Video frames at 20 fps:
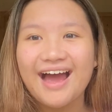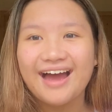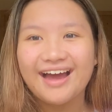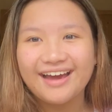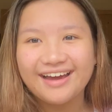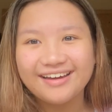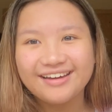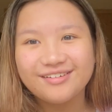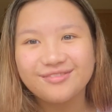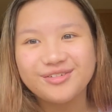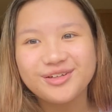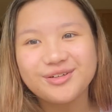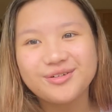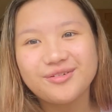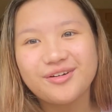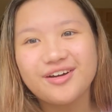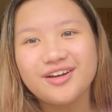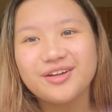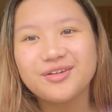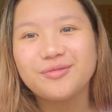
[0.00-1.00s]
Hi
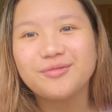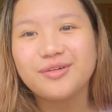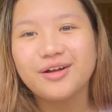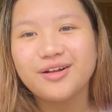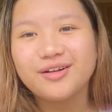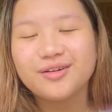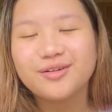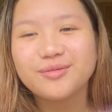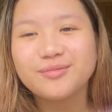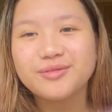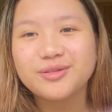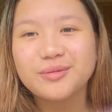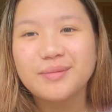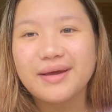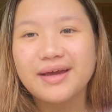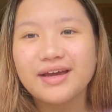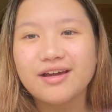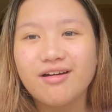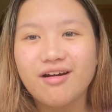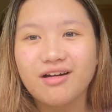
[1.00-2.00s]
everyone! Welcome to
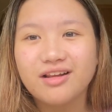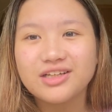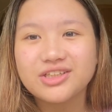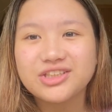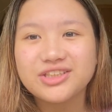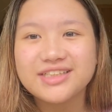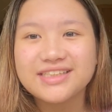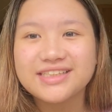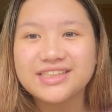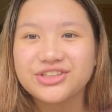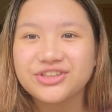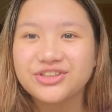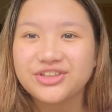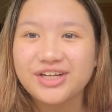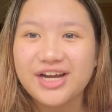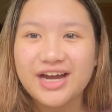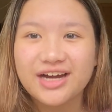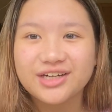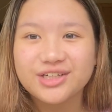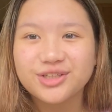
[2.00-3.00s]
my college decision
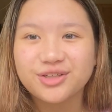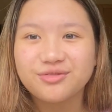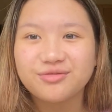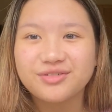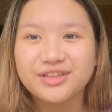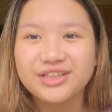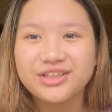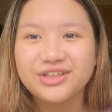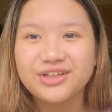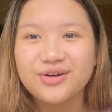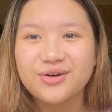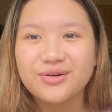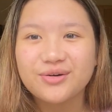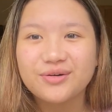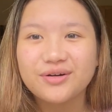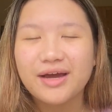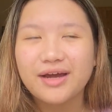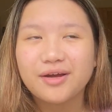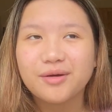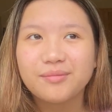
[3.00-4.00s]
reaction
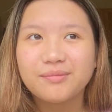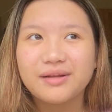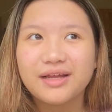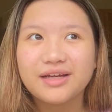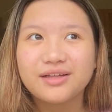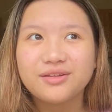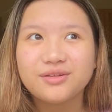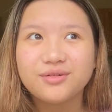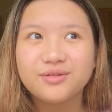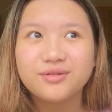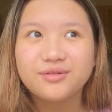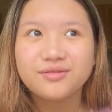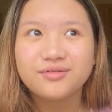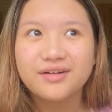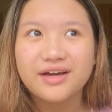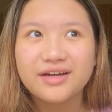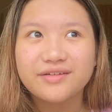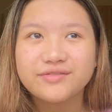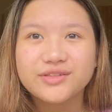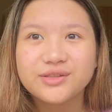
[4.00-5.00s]
video. I applied to
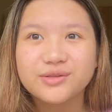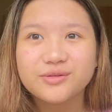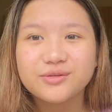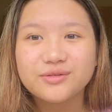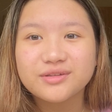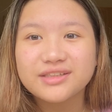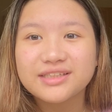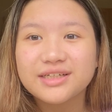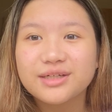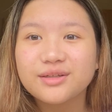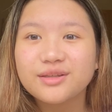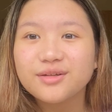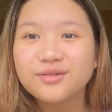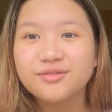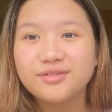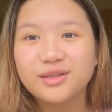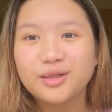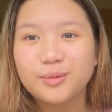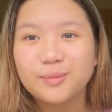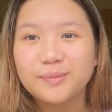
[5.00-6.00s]
five schools here in the
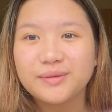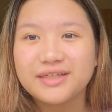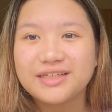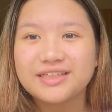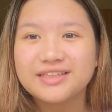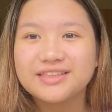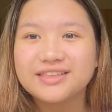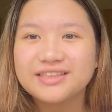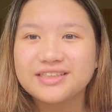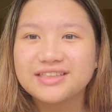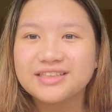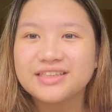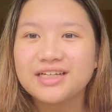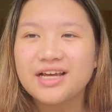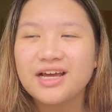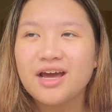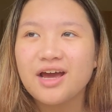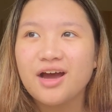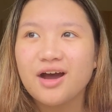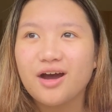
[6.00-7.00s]
Philippines.
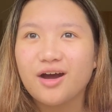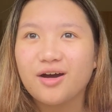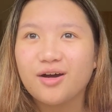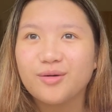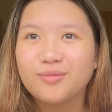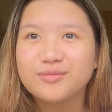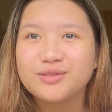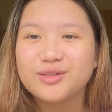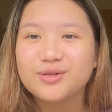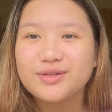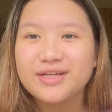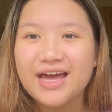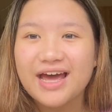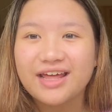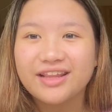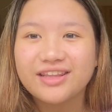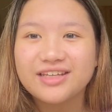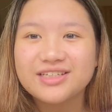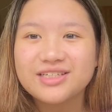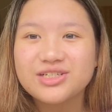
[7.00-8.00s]
Um, so
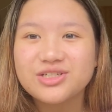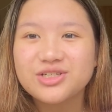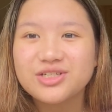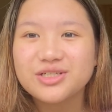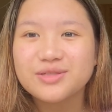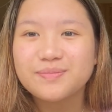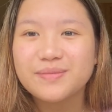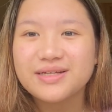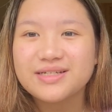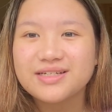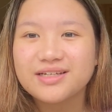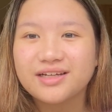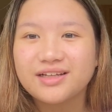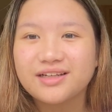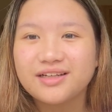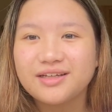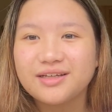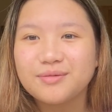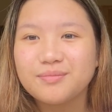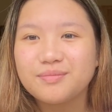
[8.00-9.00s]
yeah, this is just
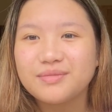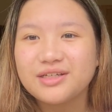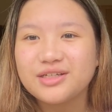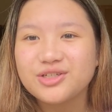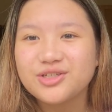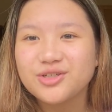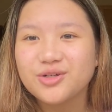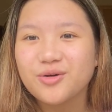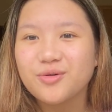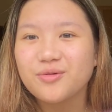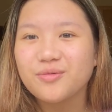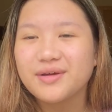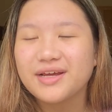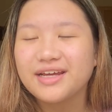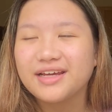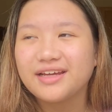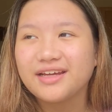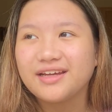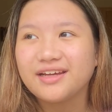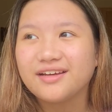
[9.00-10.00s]
basically me
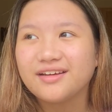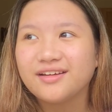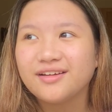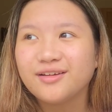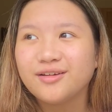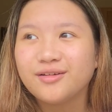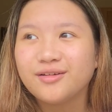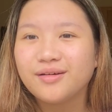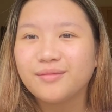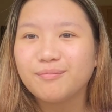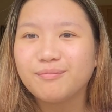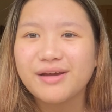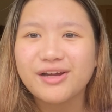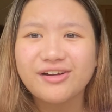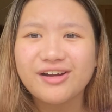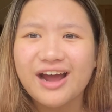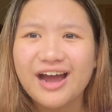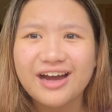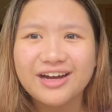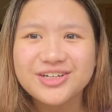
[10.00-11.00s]
showing my
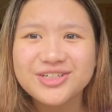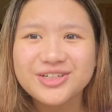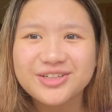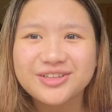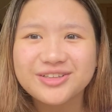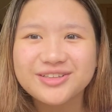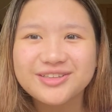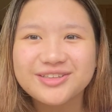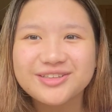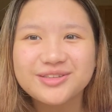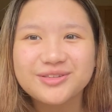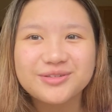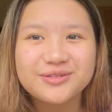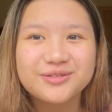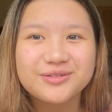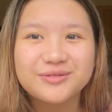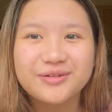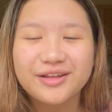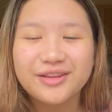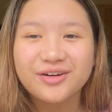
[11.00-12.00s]
reactions to
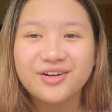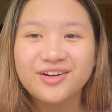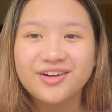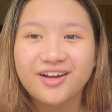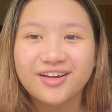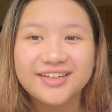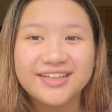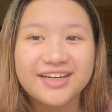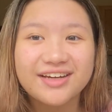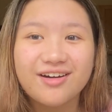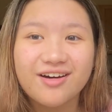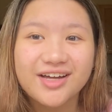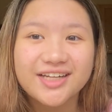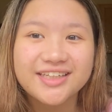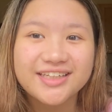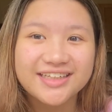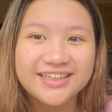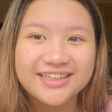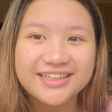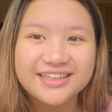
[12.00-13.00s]
whether or not I got
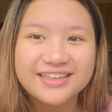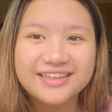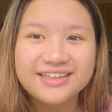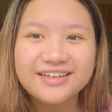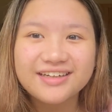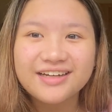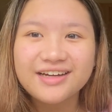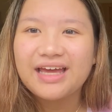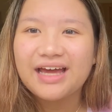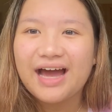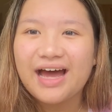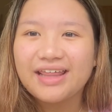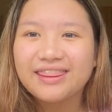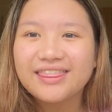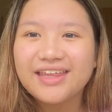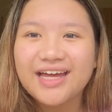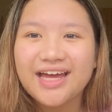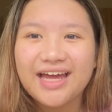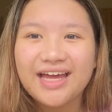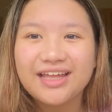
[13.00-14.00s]
in. At
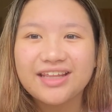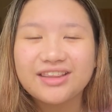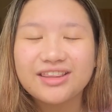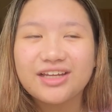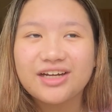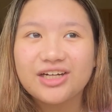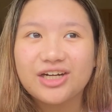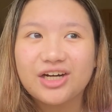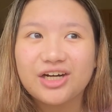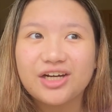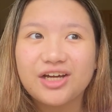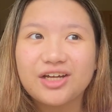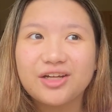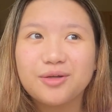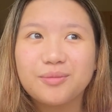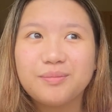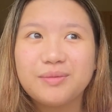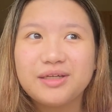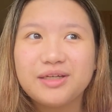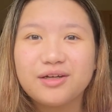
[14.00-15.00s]
the end, there are
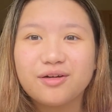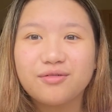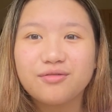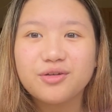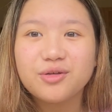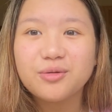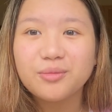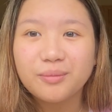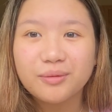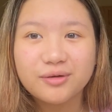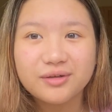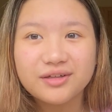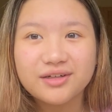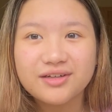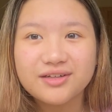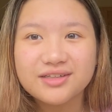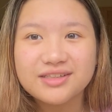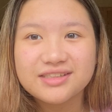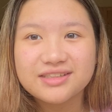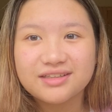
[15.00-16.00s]
gonna be a few
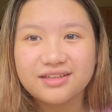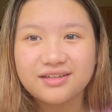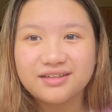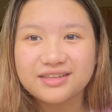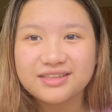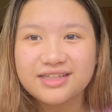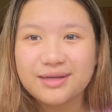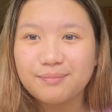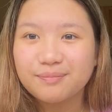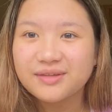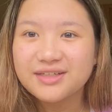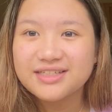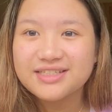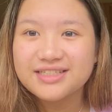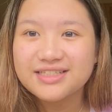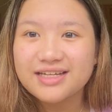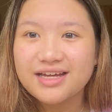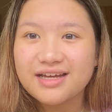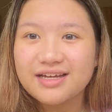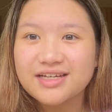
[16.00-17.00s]
bonus
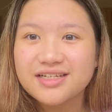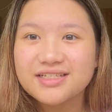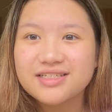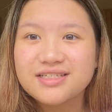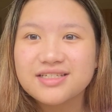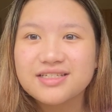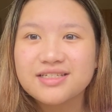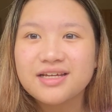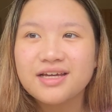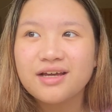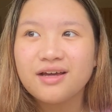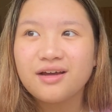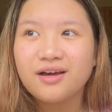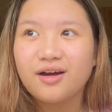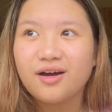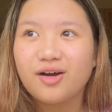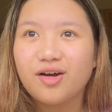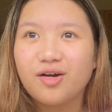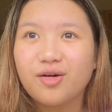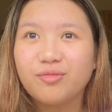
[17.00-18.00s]
acceptances
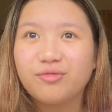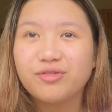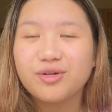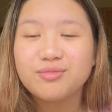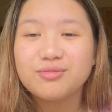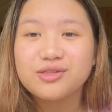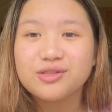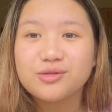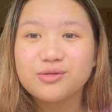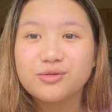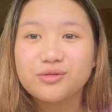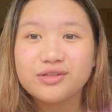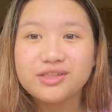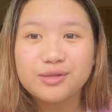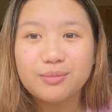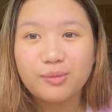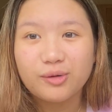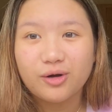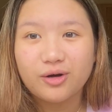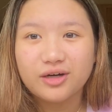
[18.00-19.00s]
um, from schools
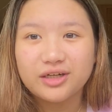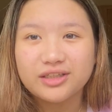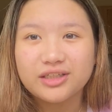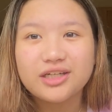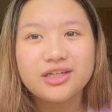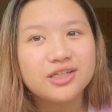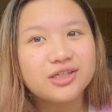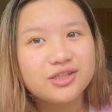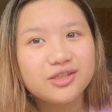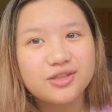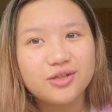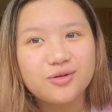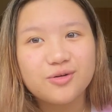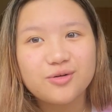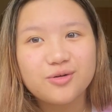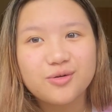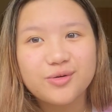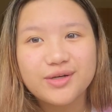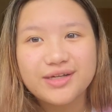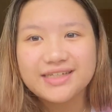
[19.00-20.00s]
abroad.
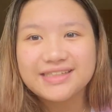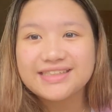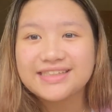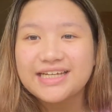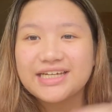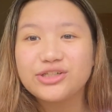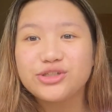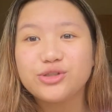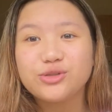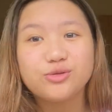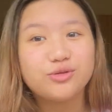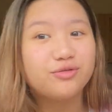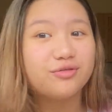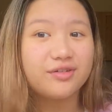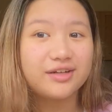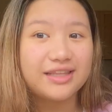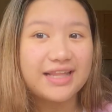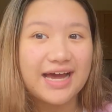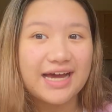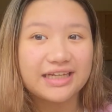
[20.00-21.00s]
So stay tuned
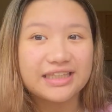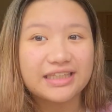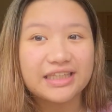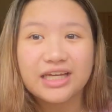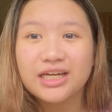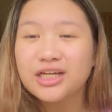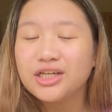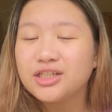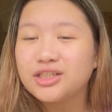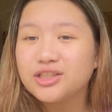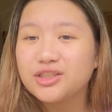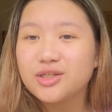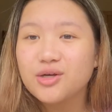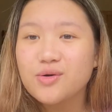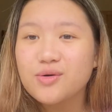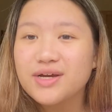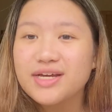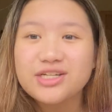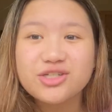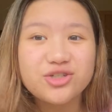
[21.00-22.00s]
for that. So
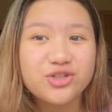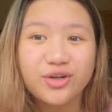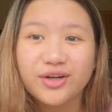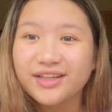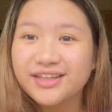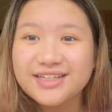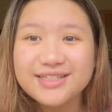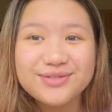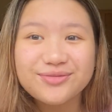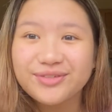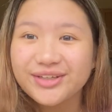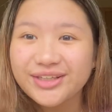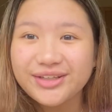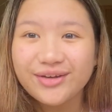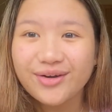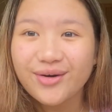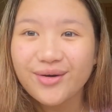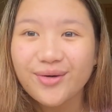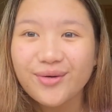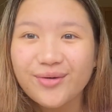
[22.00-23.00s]
enjoy this
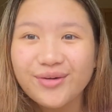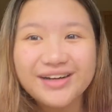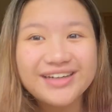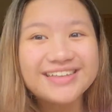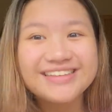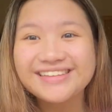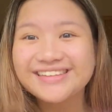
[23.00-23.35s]
video!